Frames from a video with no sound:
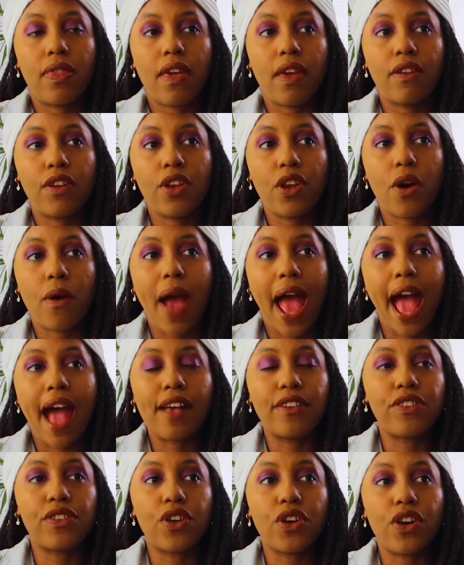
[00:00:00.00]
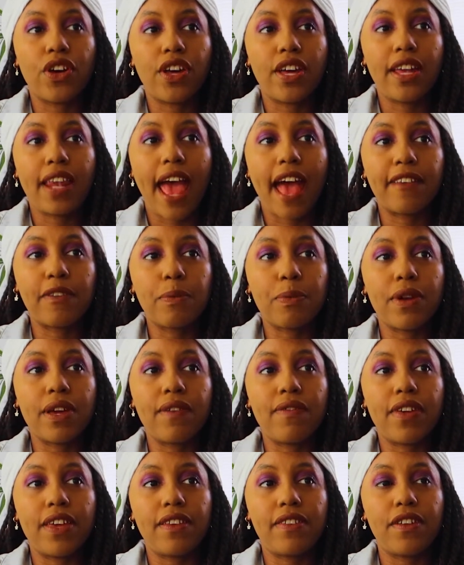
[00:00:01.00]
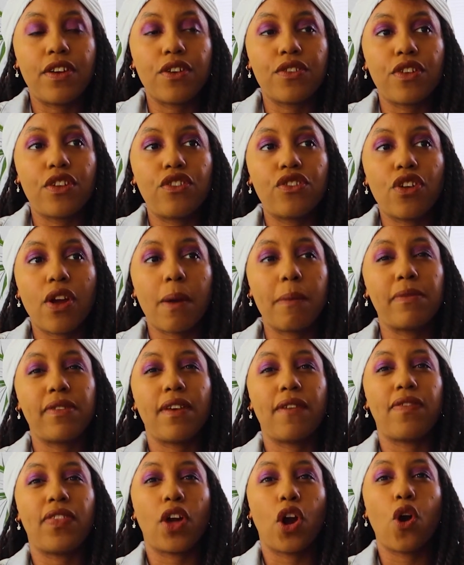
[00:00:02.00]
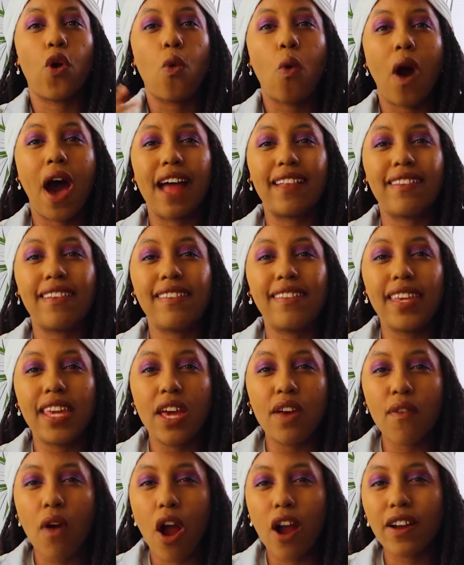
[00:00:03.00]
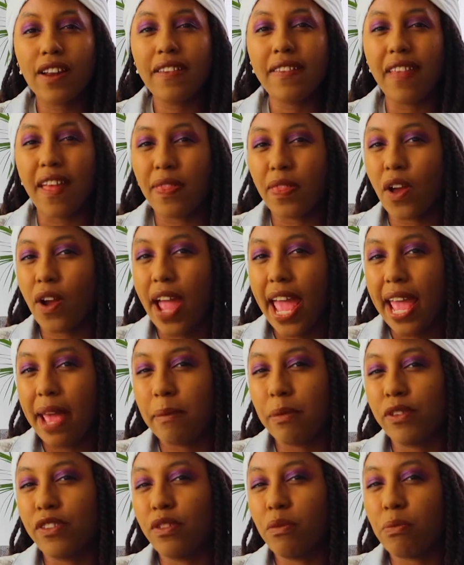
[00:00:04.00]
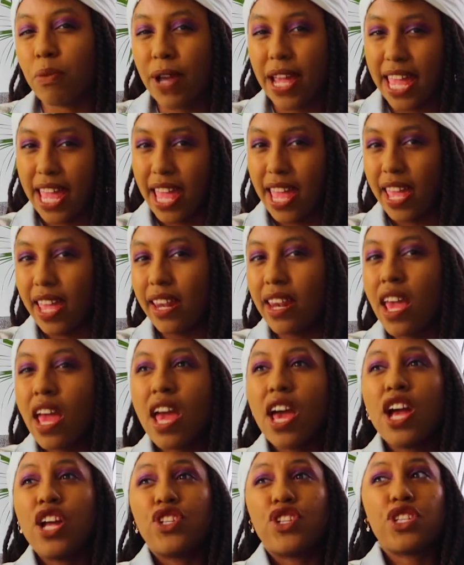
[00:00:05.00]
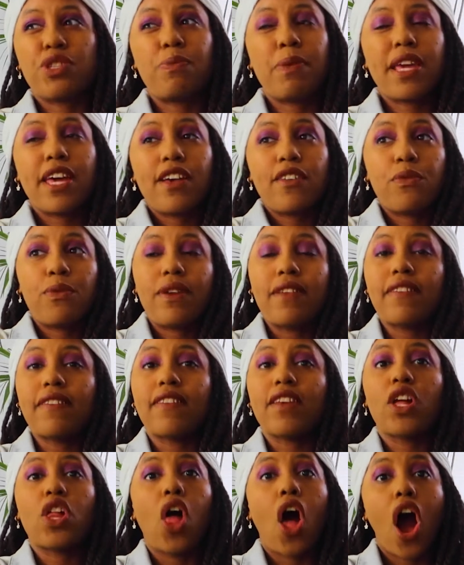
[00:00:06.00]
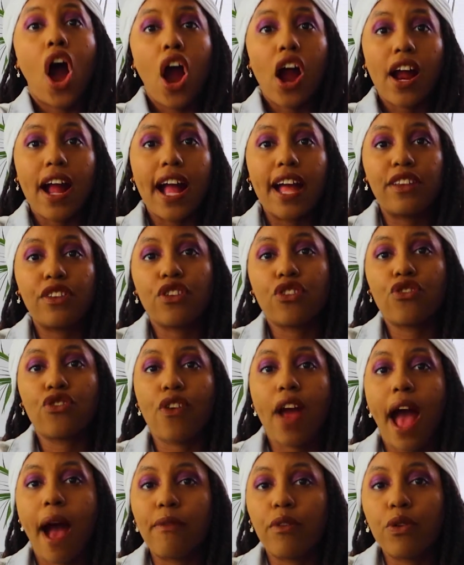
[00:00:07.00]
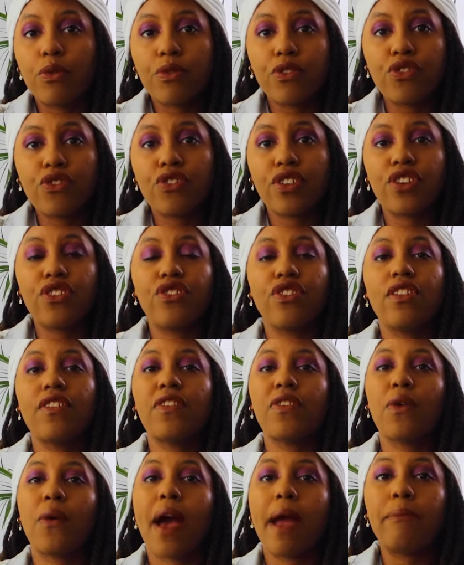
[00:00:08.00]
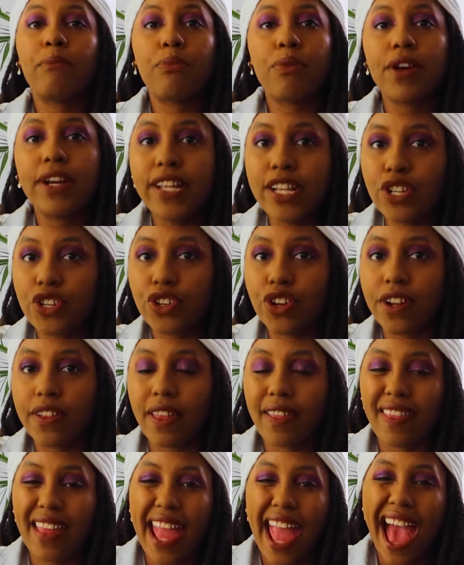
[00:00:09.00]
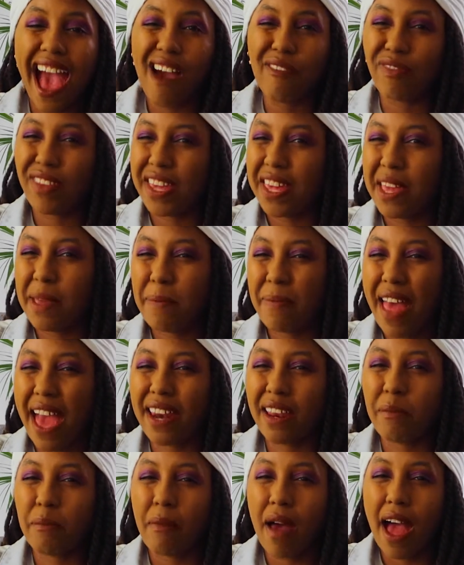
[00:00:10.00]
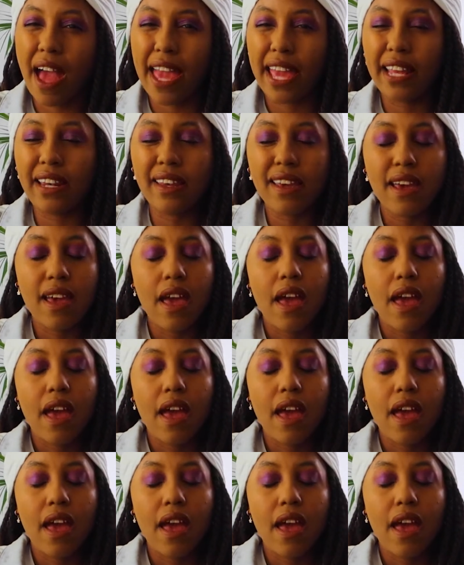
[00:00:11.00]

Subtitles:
you know, as good as previous years in terms of the quantity of artists that they're able to bring in, just because we still are under travel restrictions. So I'm pretty sure that they have to keep that in mind.